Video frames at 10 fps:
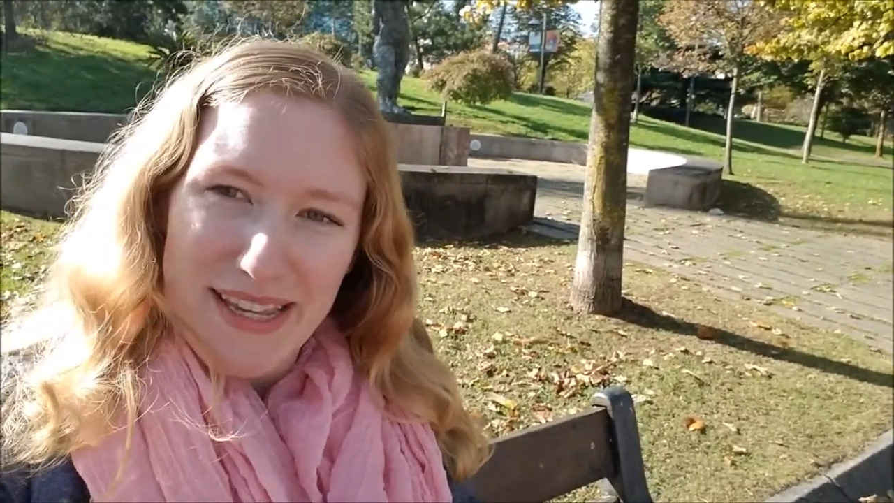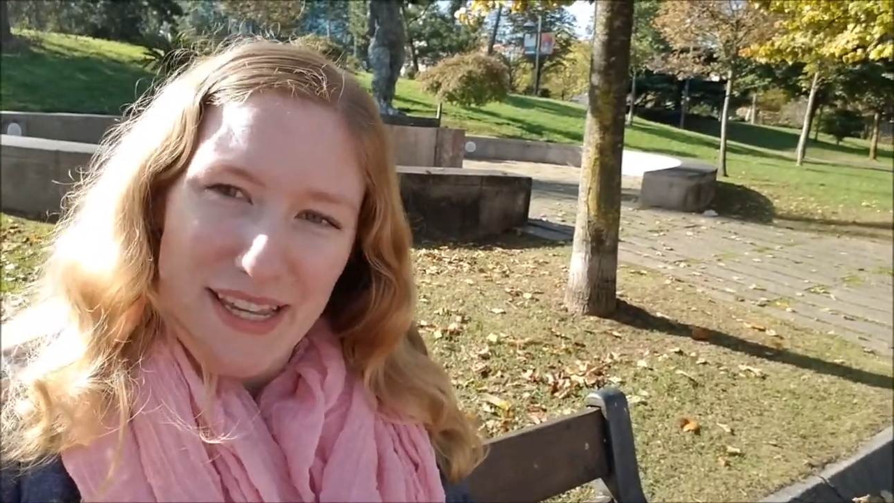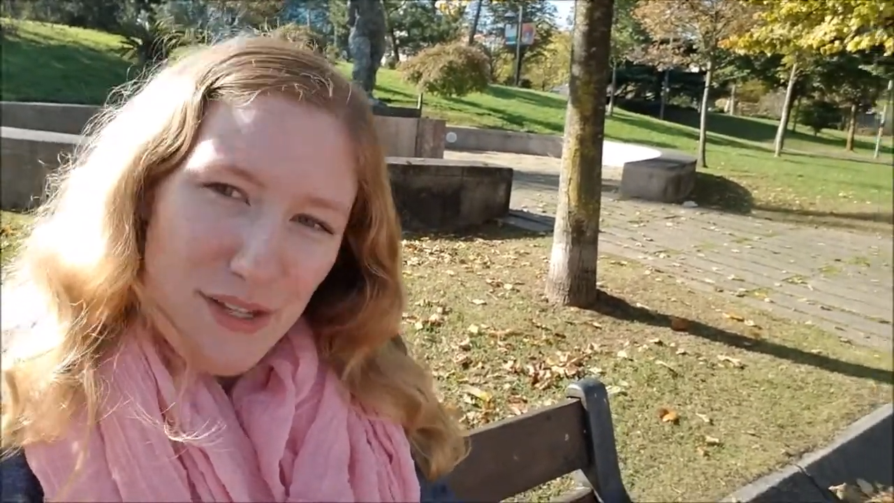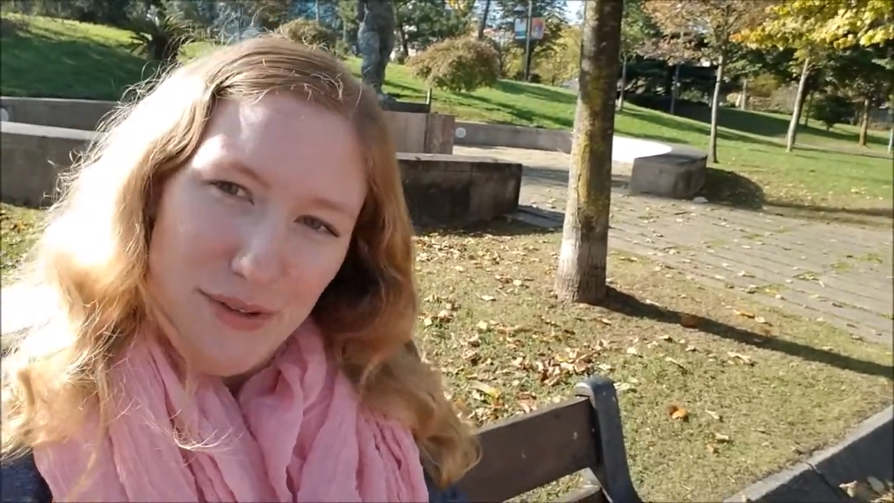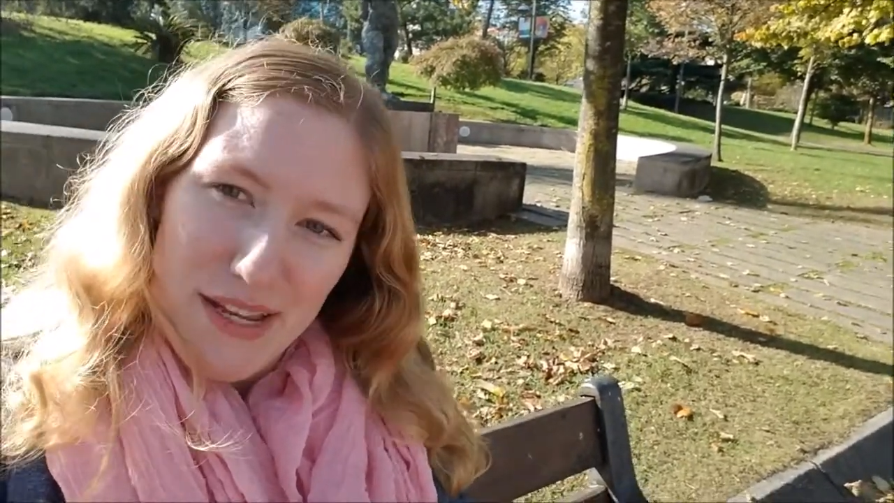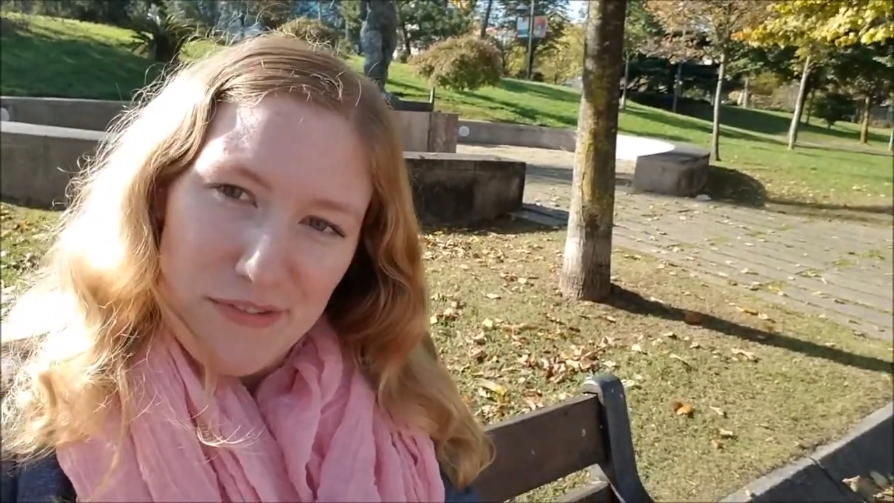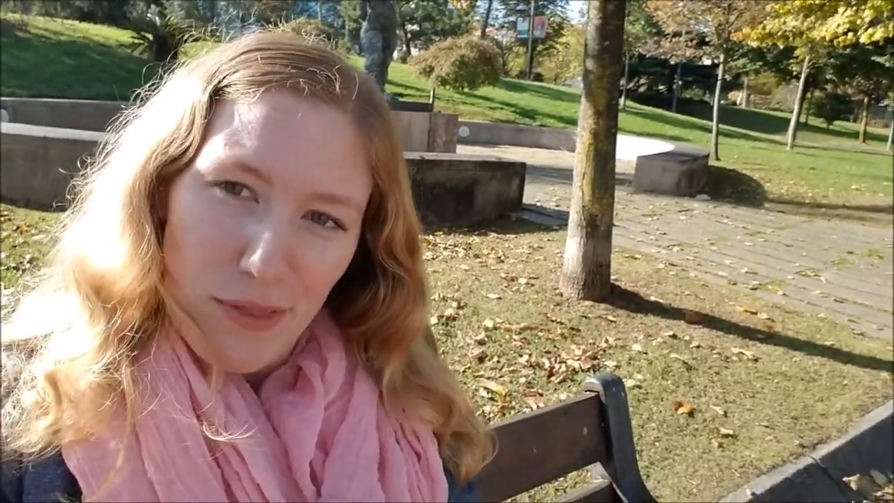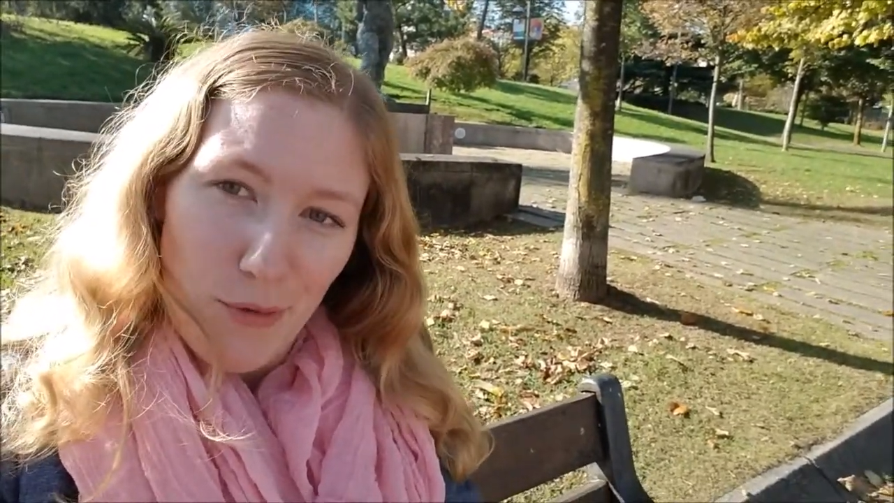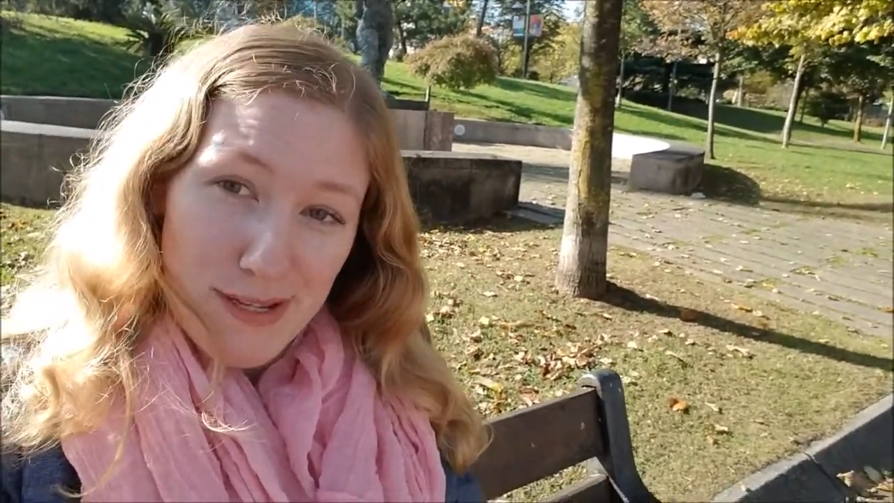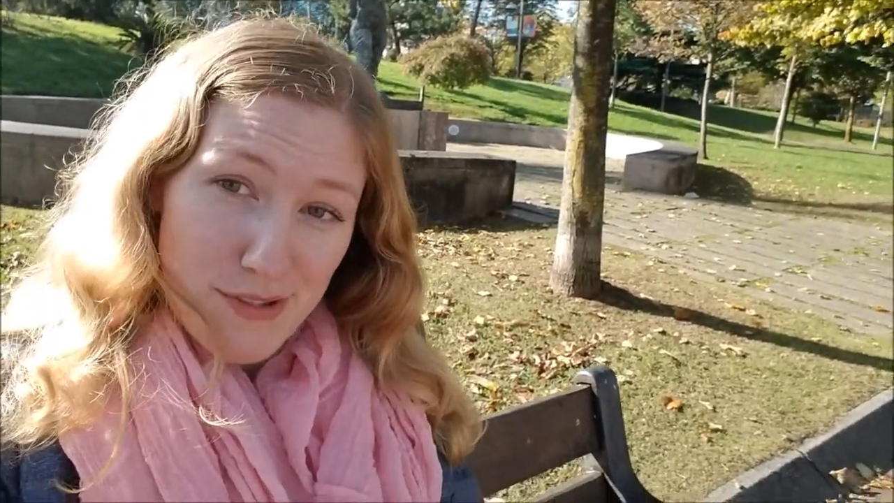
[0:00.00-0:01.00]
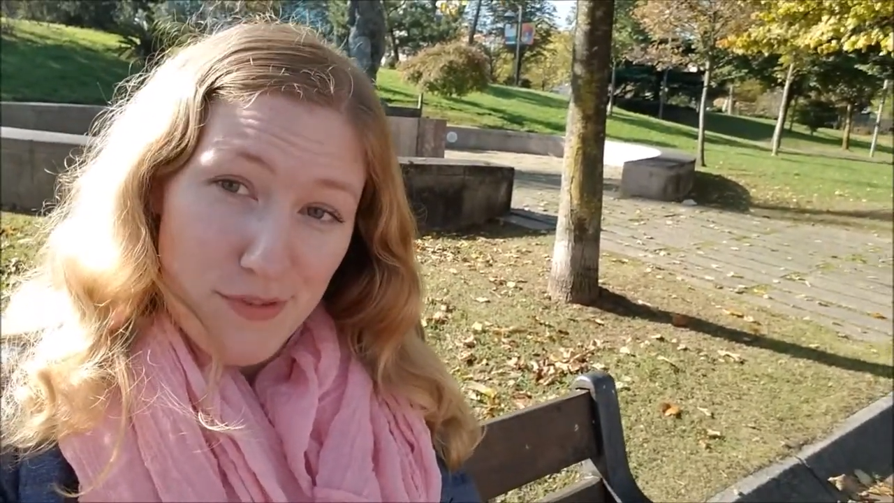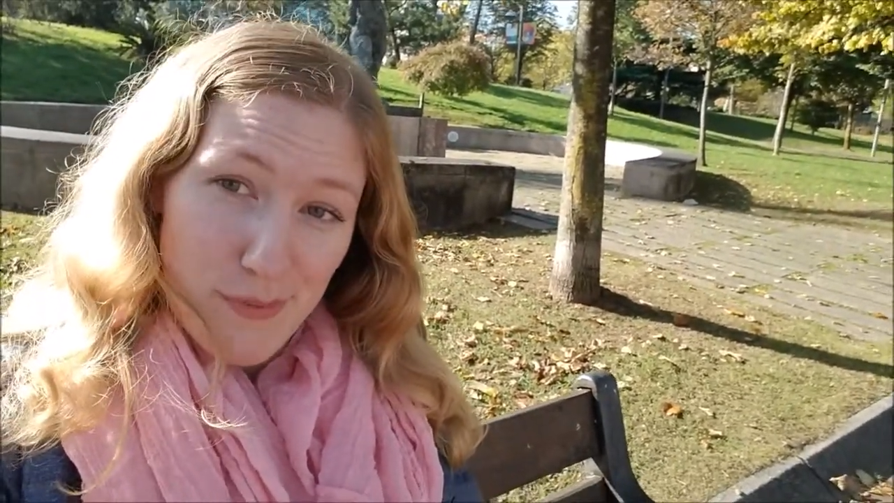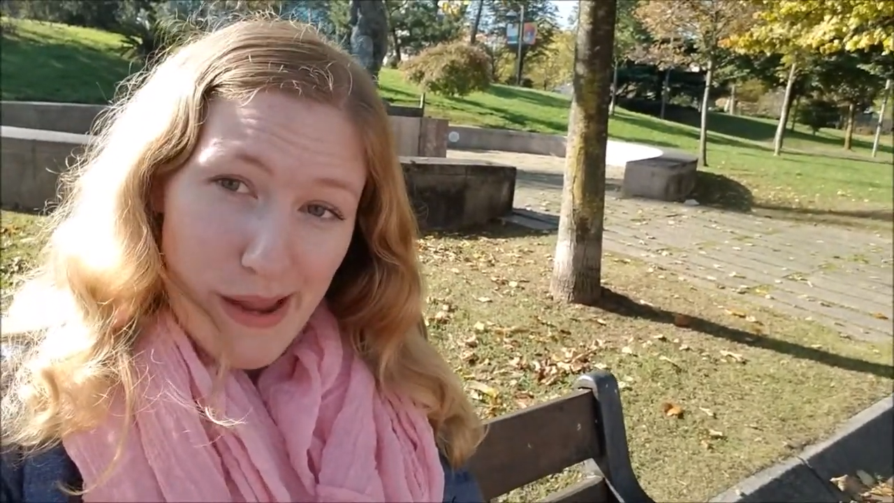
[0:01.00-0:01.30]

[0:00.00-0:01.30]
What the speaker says: make it unique from the rest of